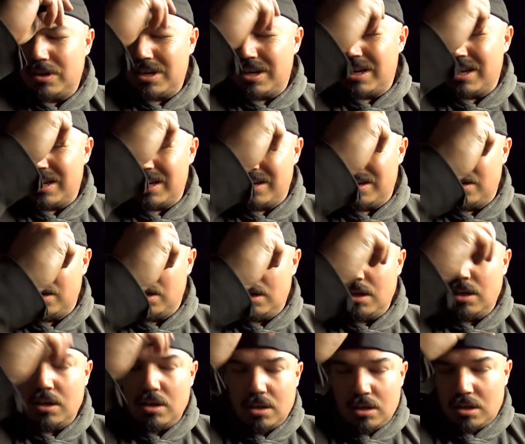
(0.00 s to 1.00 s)
And
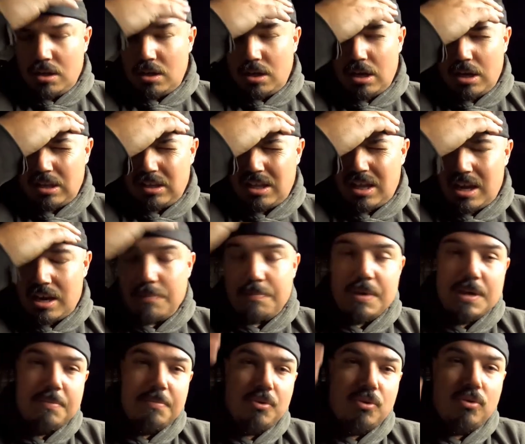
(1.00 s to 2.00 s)
a lot of
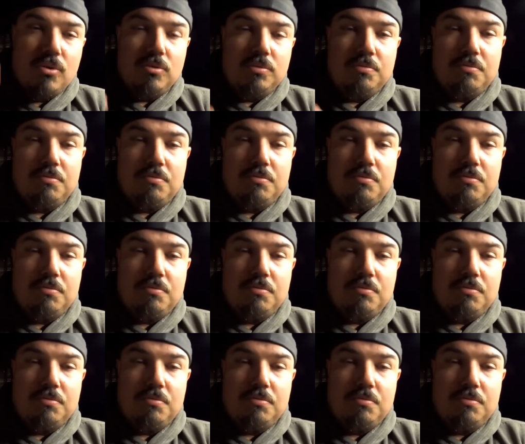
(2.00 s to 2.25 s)
people,